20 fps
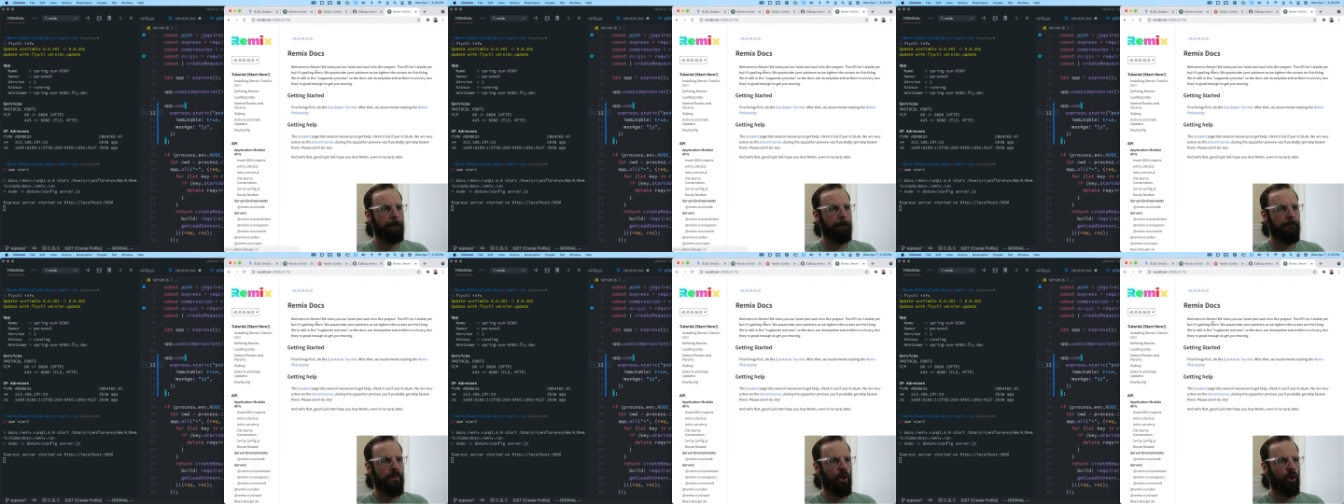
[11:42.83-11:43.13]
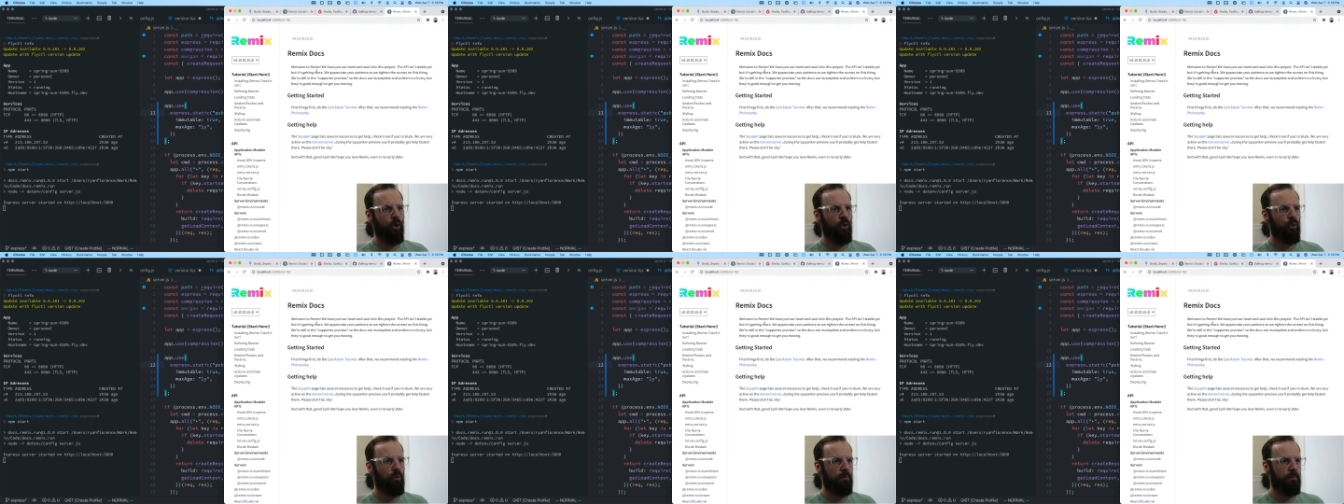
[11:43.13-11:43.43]

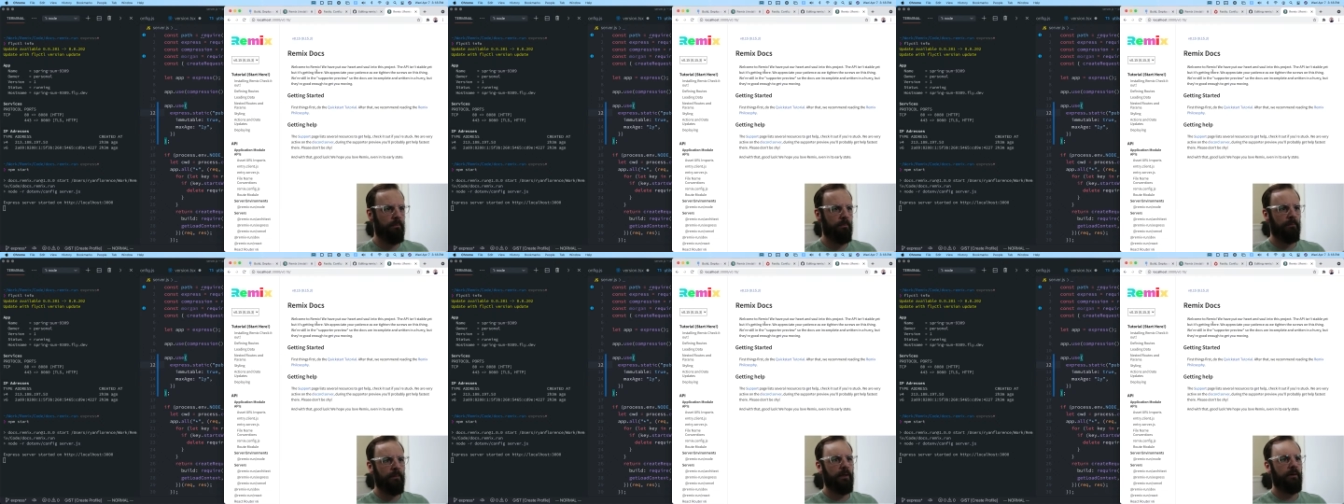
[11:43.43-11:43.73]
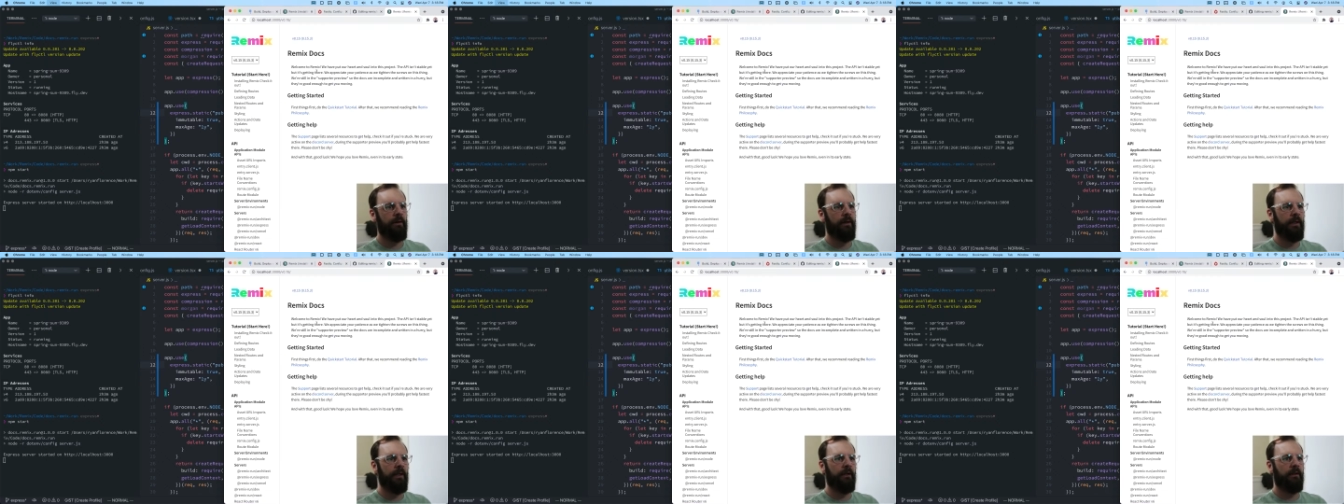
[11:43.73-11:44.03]
Boom! All
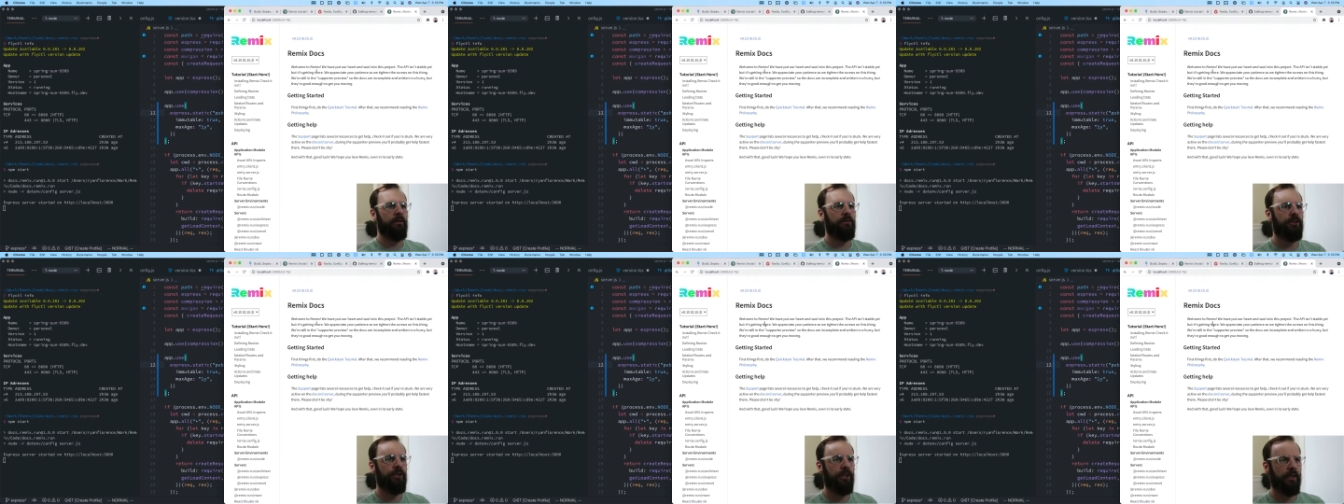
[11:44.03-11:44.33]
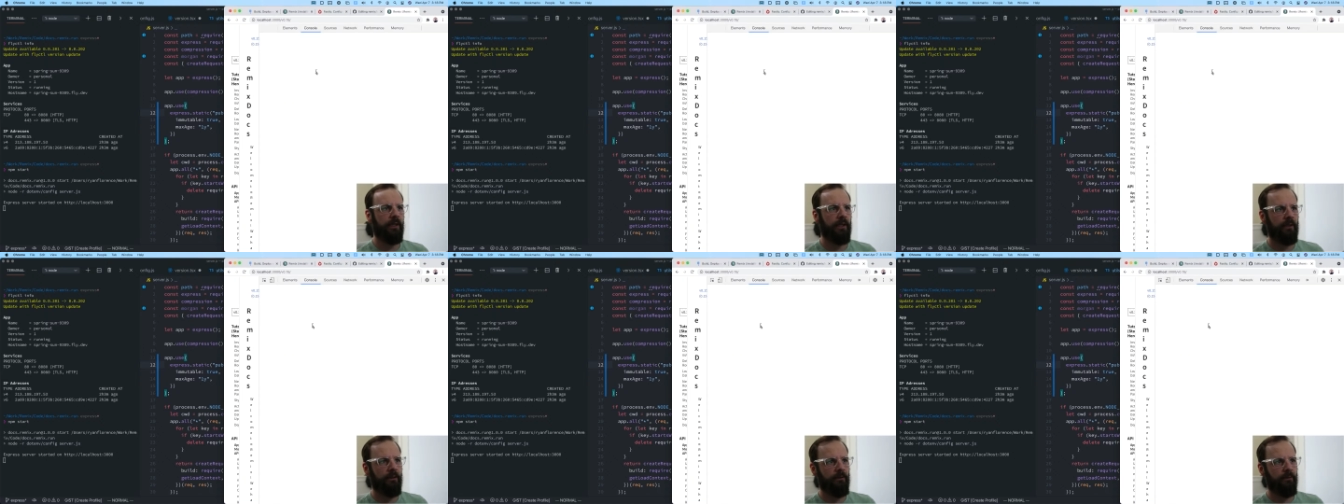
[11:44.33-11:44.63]
right, now let's
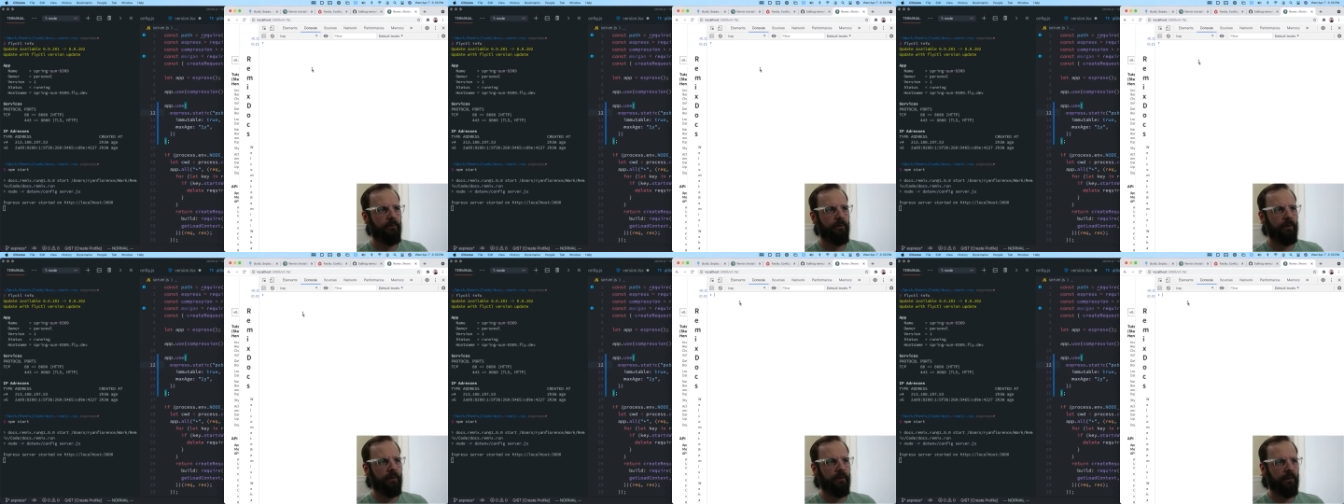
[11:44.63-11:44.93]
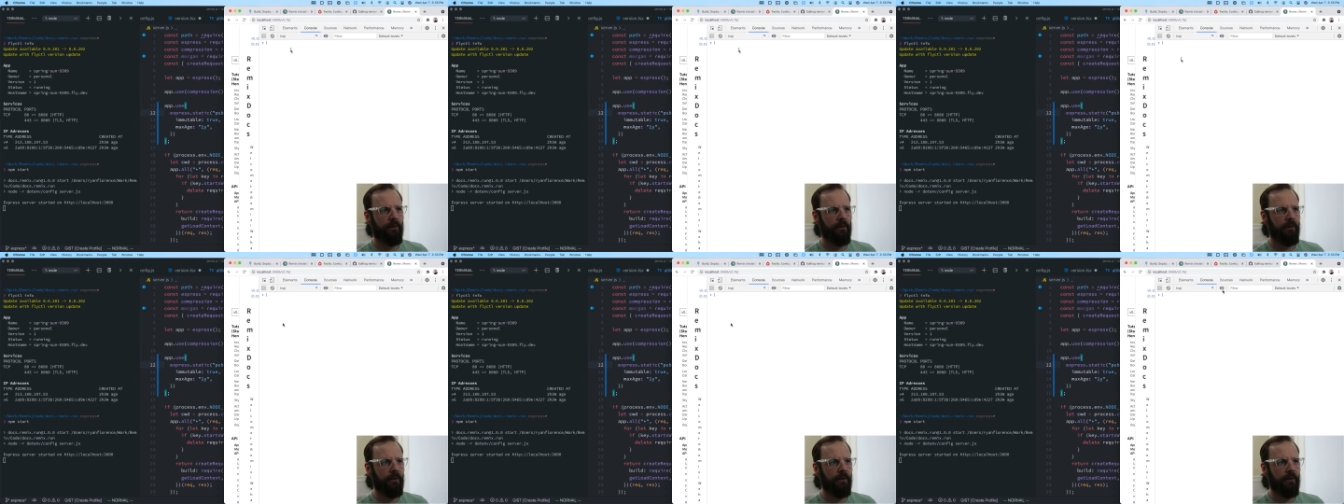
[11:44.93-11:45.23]
check out what
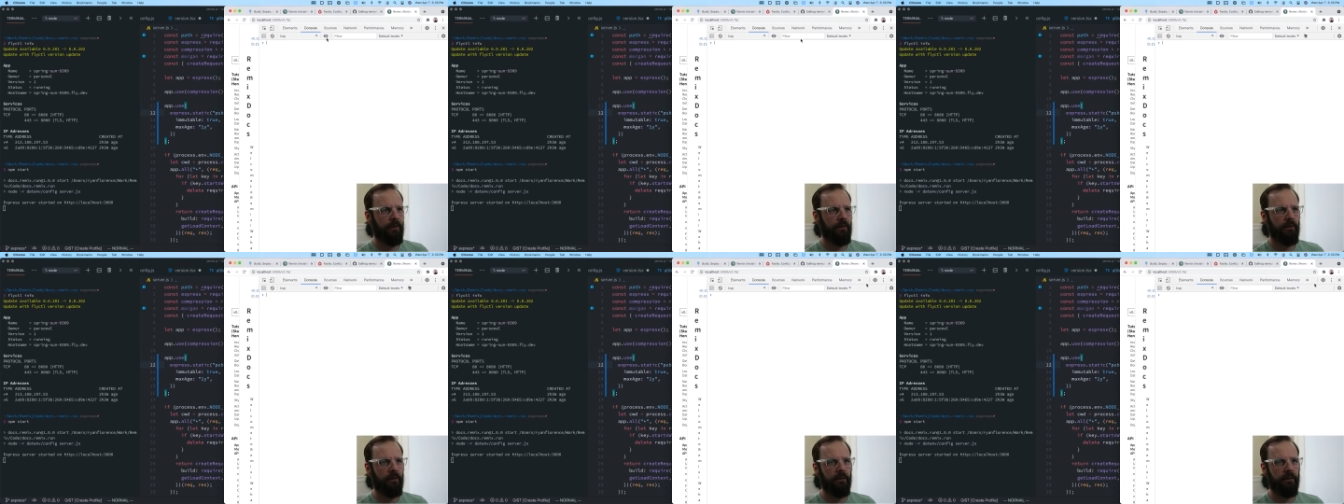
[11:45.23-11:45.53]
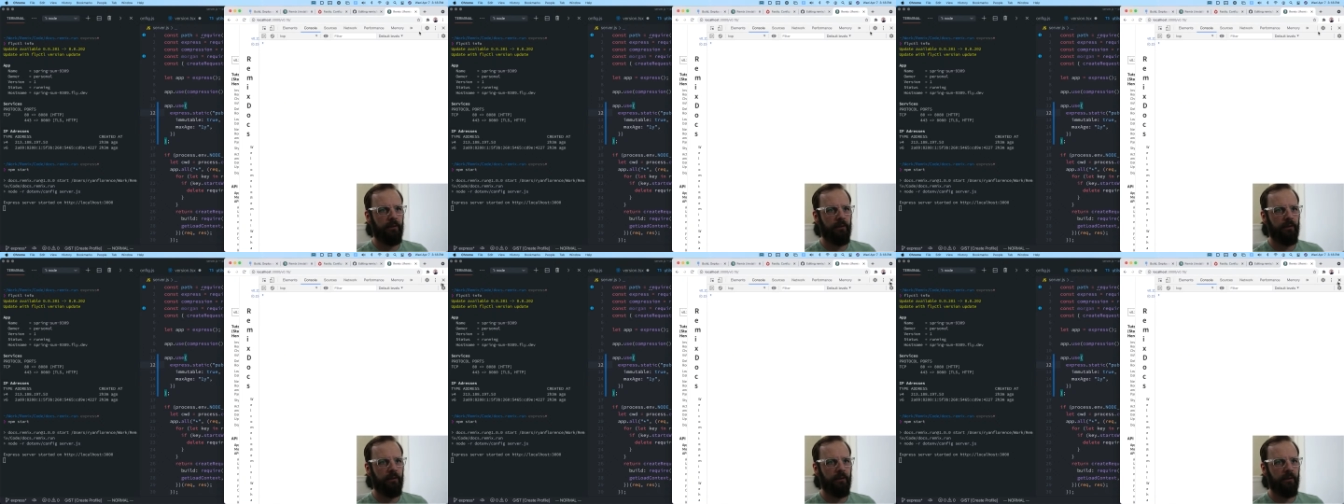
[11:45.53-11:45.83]
our
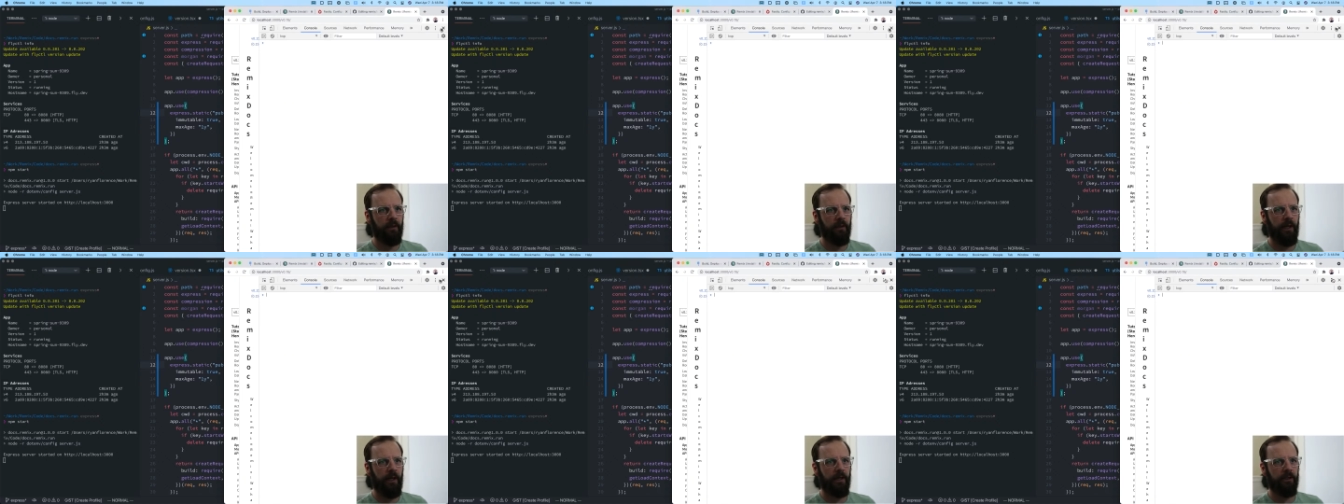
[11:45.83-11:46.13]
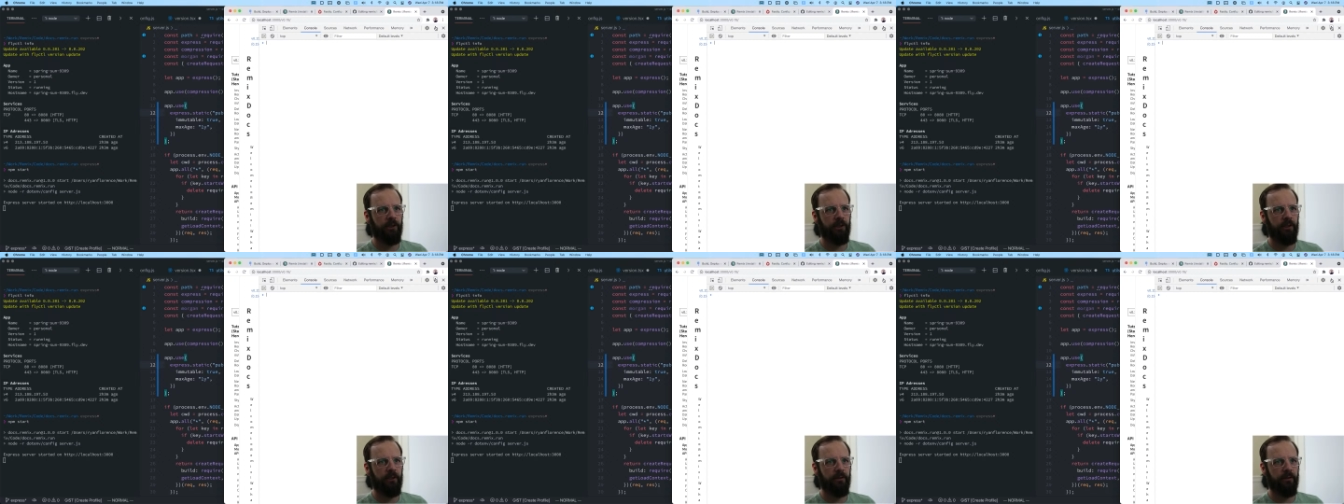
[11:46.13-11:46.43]

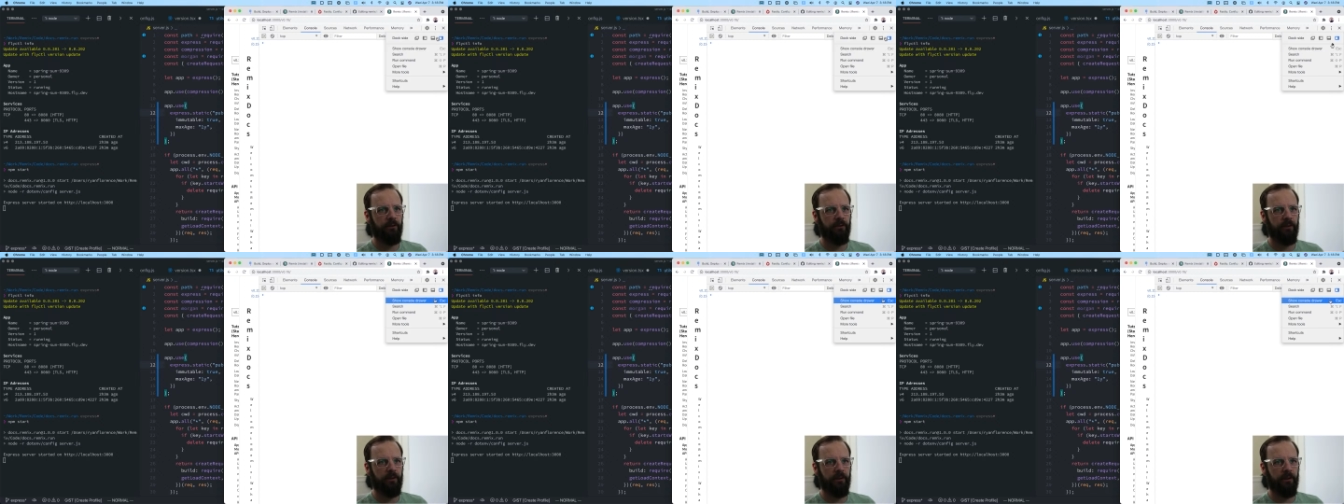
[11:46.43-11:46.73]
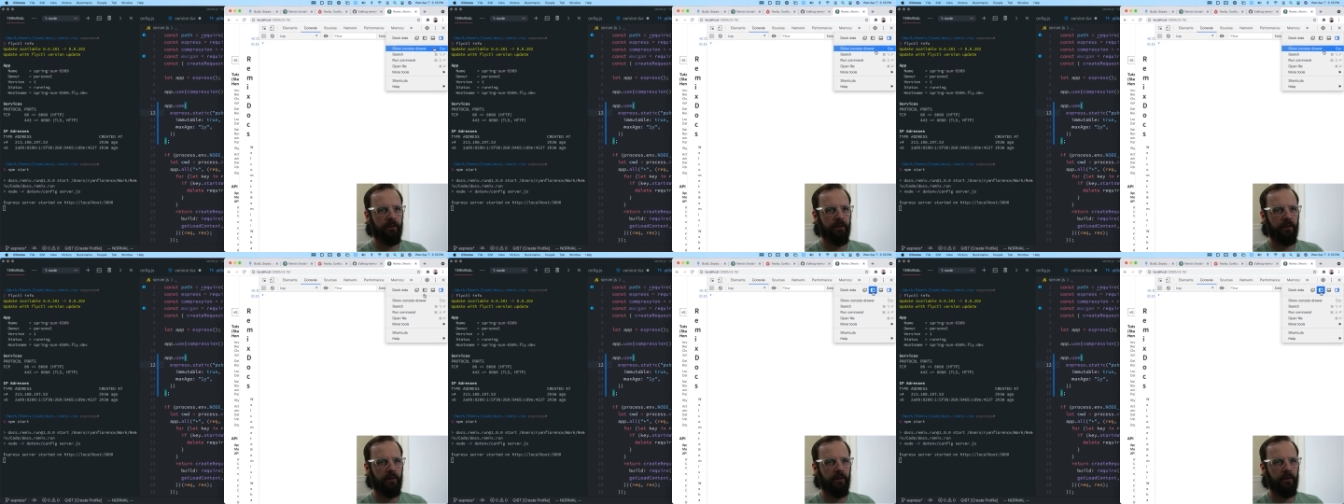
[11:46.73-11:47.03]
cache headers
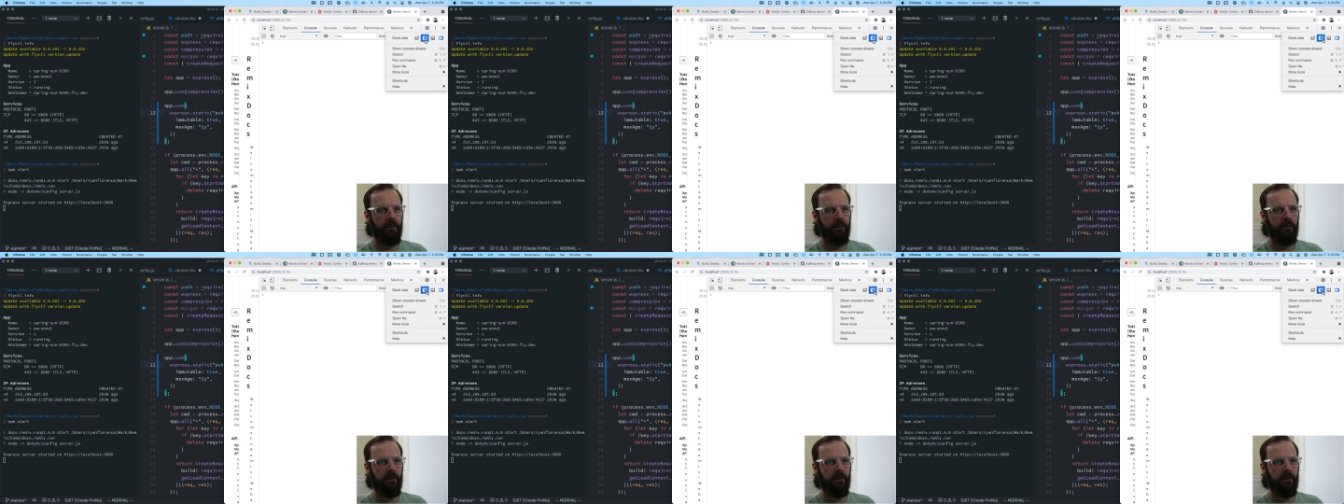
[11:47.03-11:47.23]
are